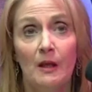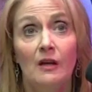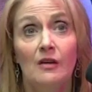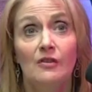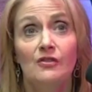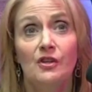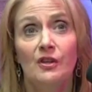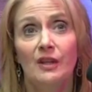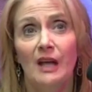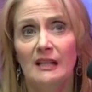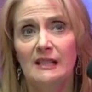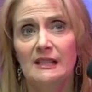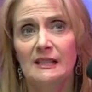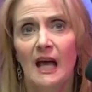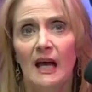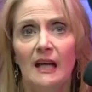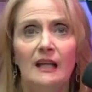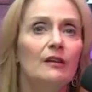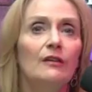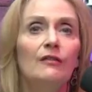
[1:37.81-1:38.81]
So that's
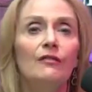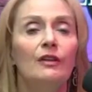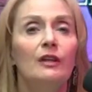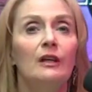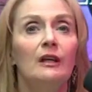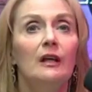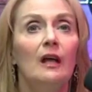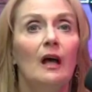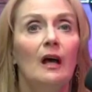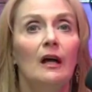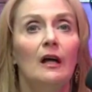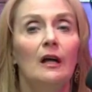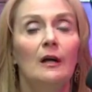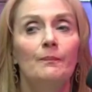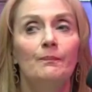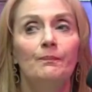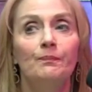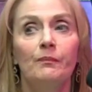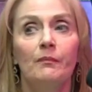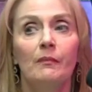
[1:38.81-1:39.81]
kind of the
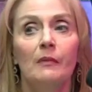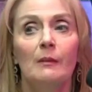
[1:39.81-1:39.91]
um,